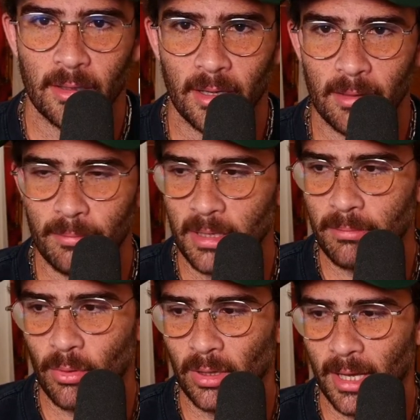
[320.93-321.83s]
And a big
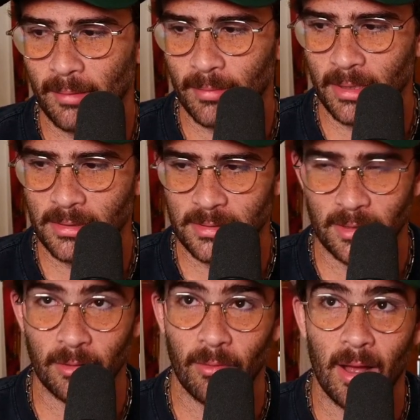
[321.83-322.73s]
boy like me
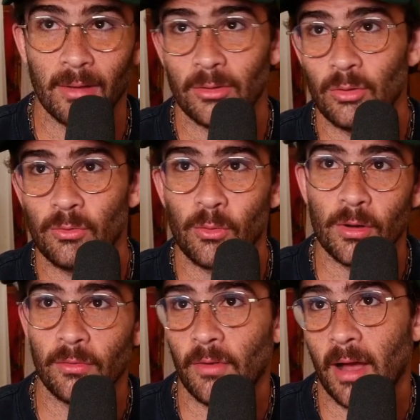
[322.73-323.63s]
sitting around
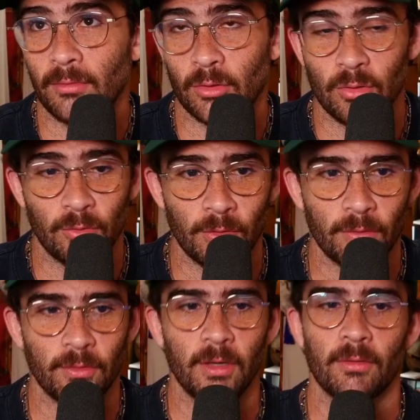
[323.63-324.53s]
245 to
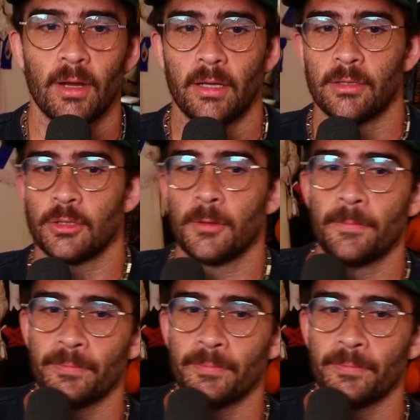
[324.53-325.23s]
250 range,